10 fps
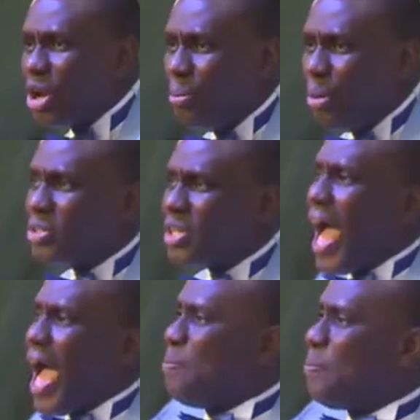But
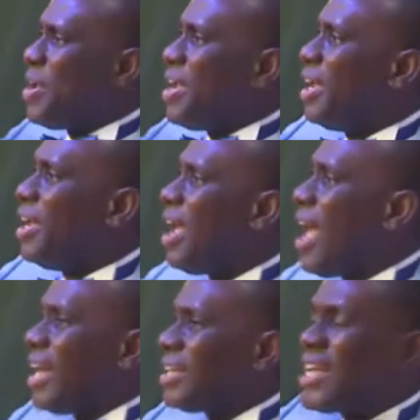I pray
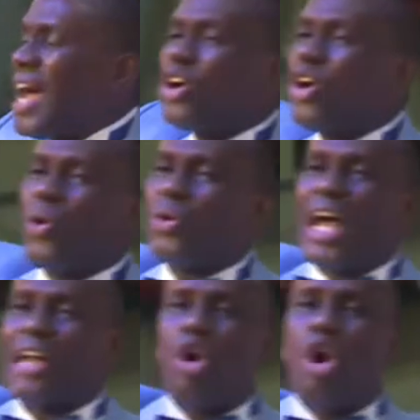and thank God
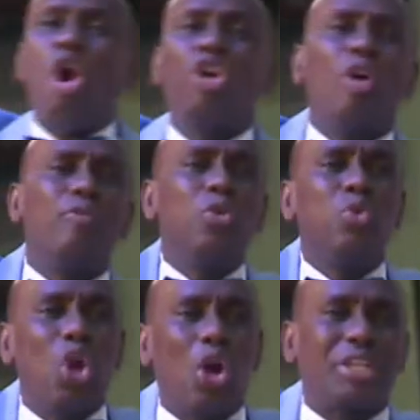that all of
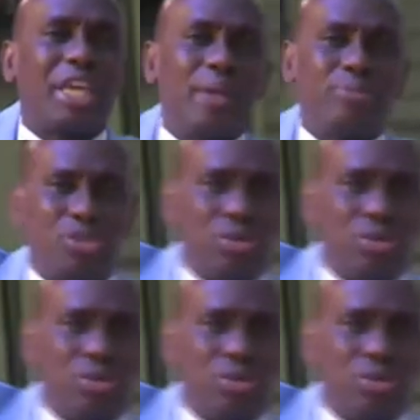you, God kept